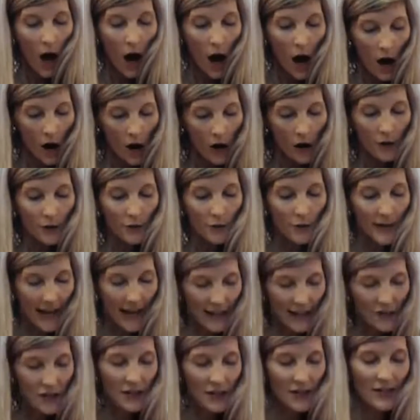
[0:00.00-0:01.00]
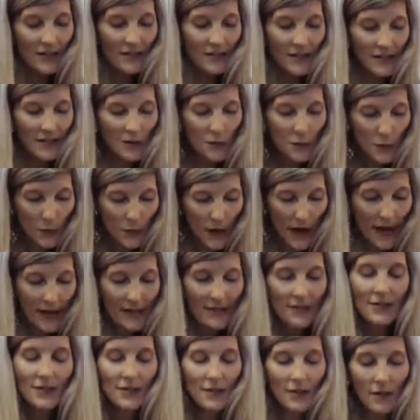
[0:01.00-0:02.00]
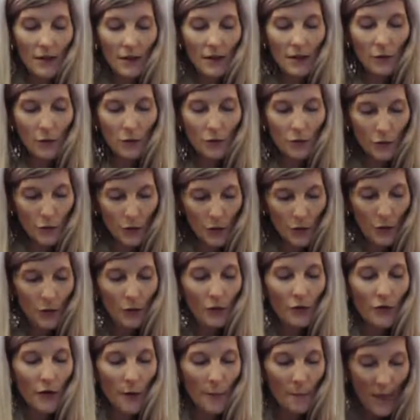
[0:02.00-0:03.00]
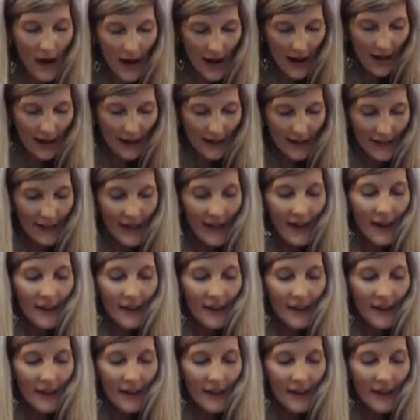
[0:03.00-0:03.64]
all creation is expressed through the mind.